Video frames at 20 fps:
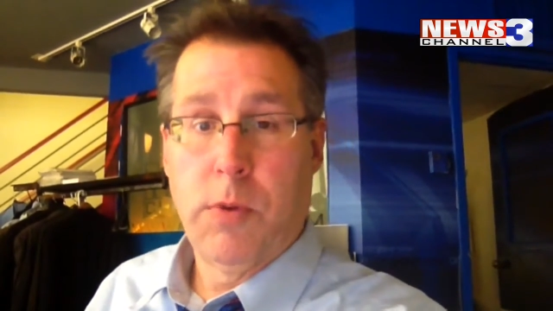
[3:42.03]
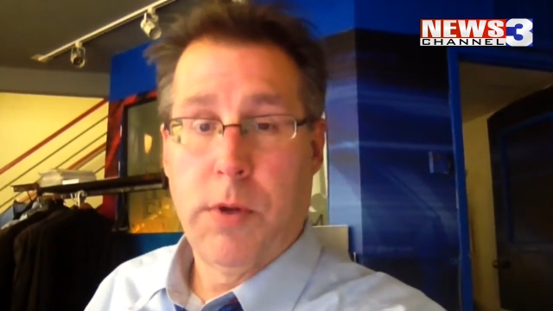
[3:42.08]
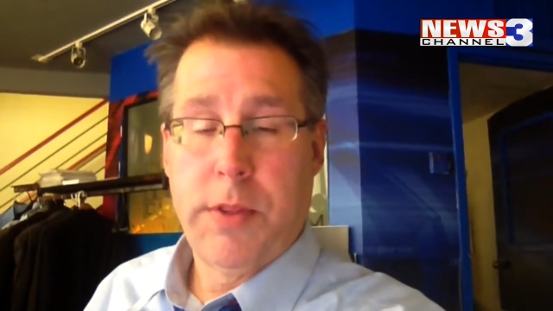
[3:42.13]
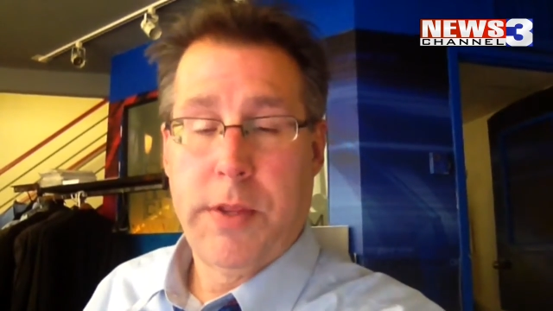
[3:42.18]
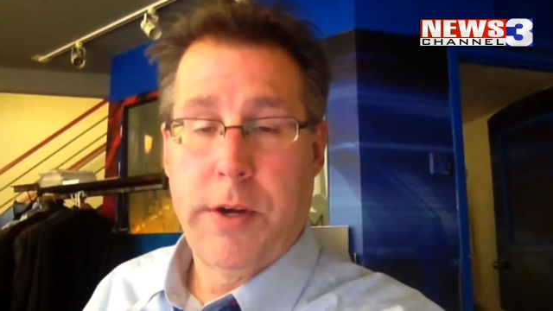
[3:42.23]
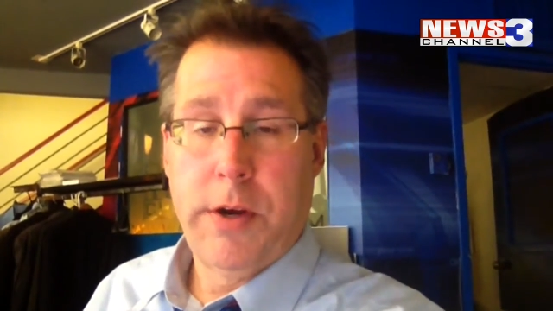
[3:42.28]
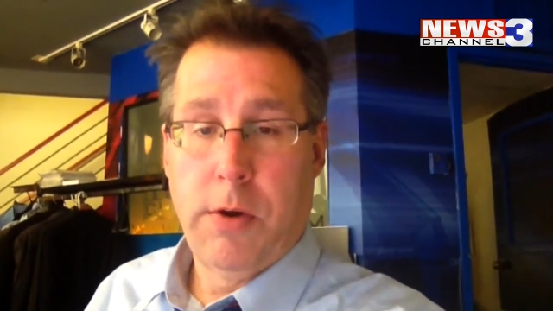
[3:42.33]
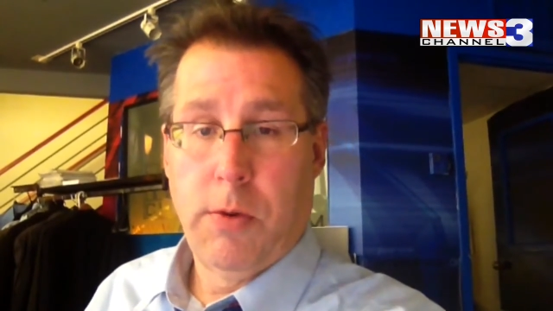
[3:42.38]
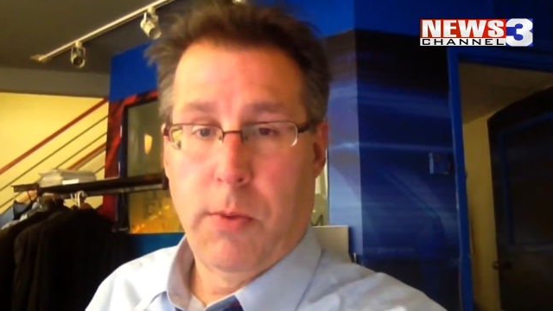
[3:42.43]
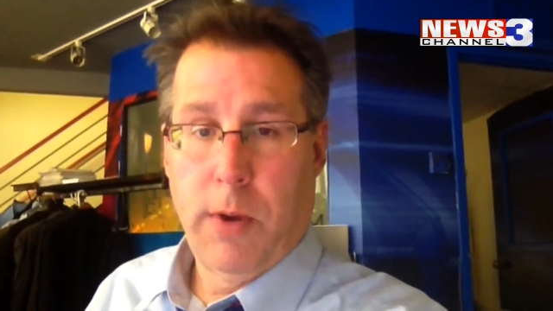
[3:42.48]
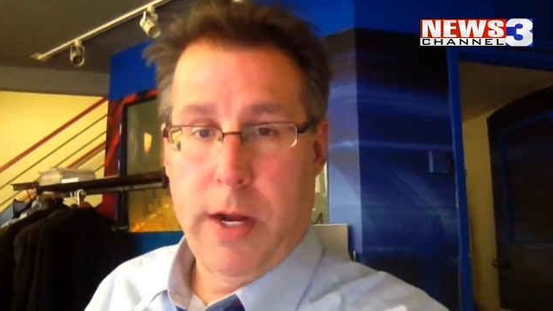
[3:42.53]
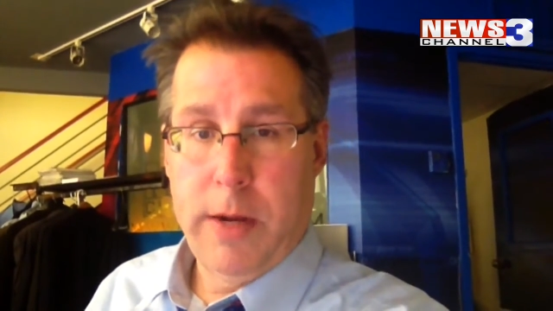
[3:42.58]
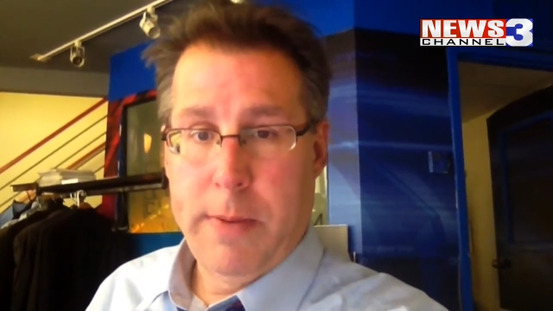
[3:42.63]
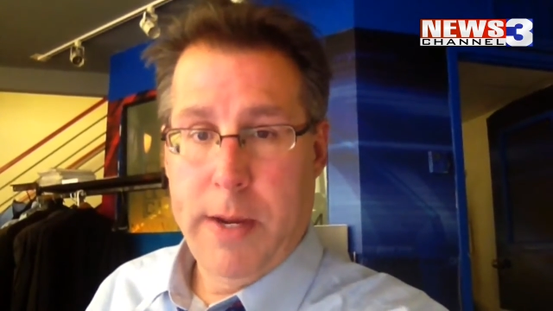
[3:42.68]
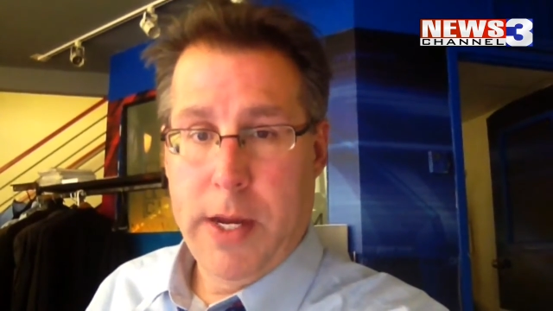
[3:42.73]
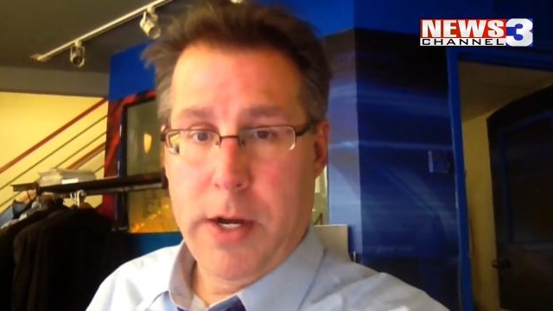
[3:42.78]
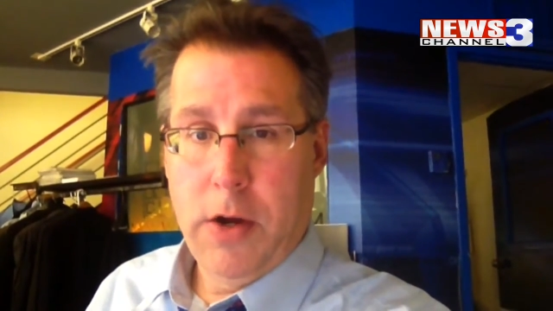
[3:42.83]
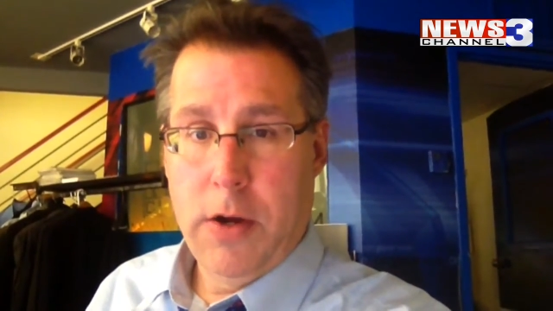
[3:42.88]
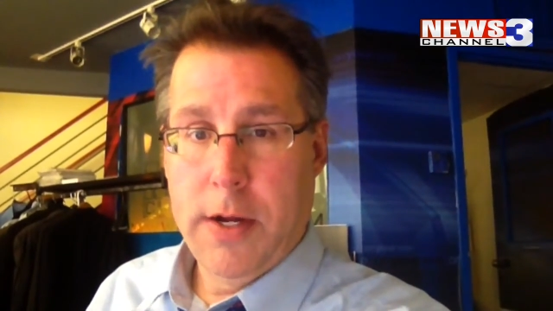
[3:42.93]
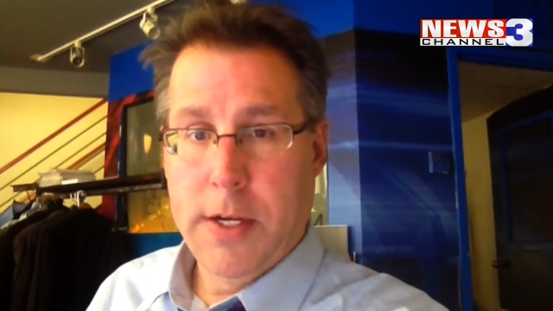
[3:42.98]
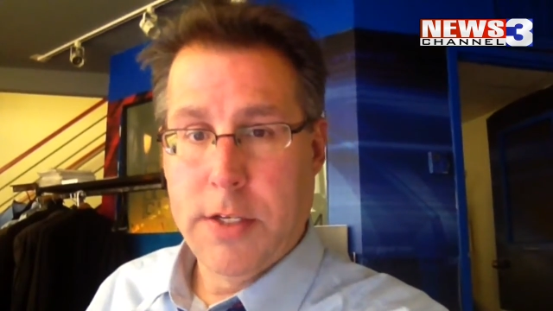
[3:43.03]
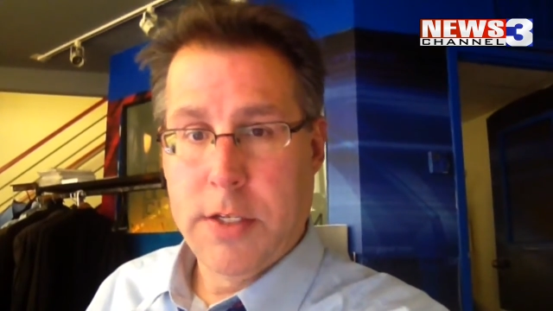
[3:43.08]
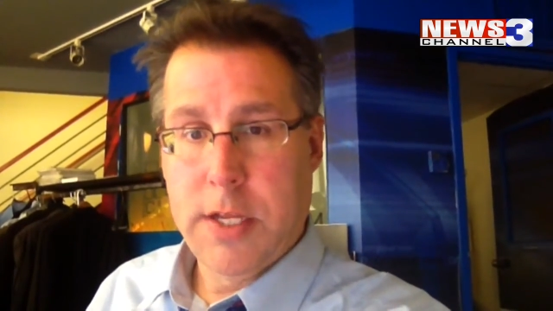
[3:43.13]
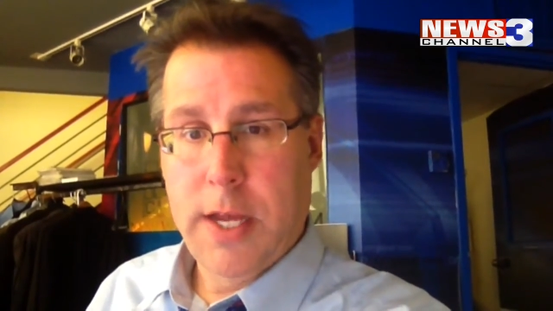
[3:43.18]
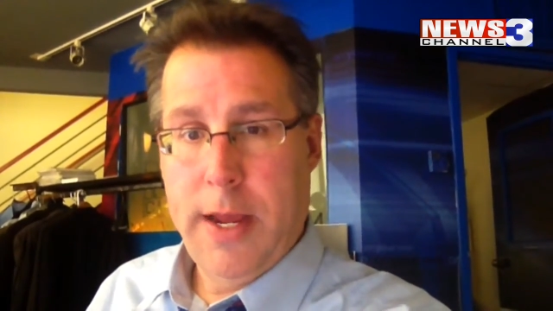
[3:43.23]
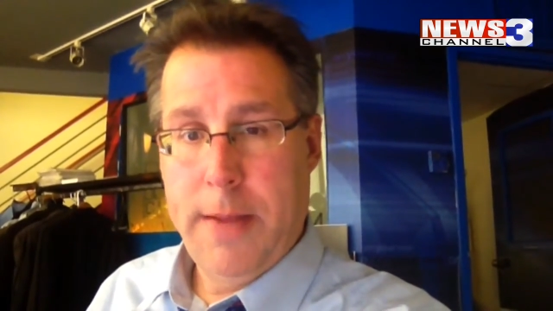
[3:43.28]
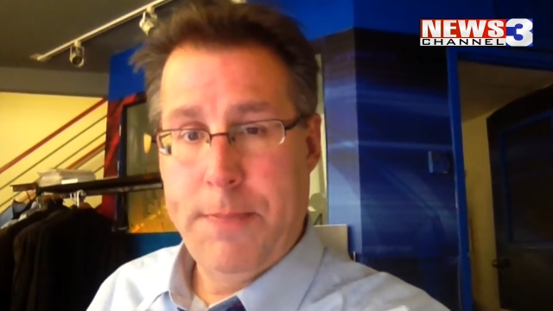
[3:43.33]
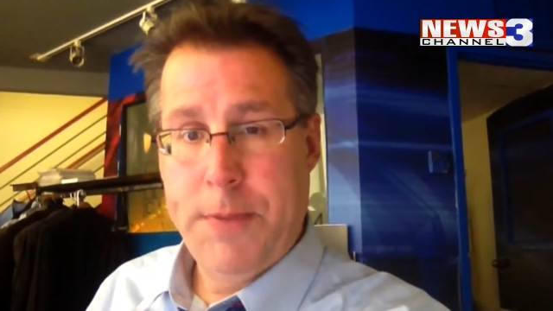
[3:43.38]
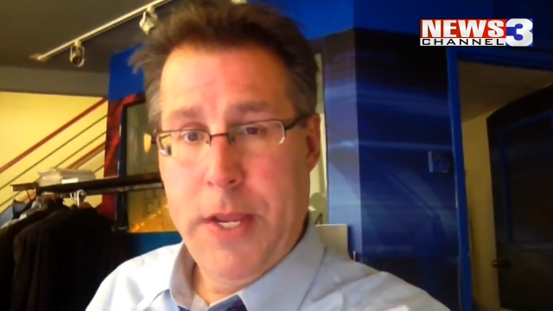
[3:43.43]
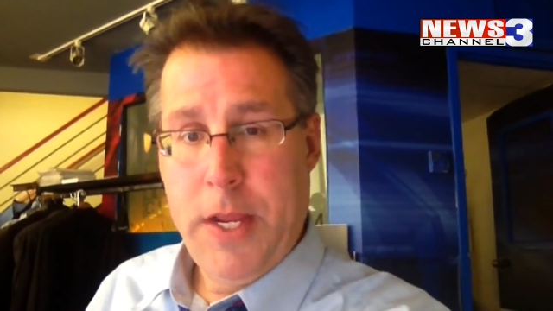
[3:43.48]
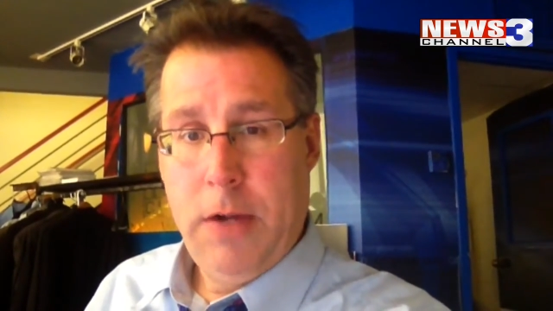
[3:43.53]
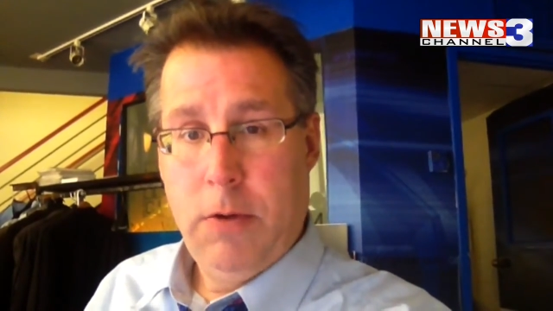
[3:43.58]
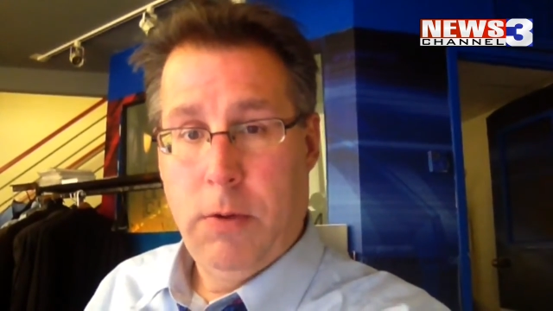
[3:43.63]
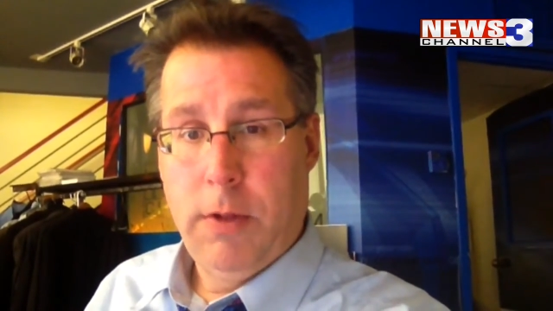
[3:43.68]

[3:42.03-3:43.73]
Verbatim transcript: with here right about on time.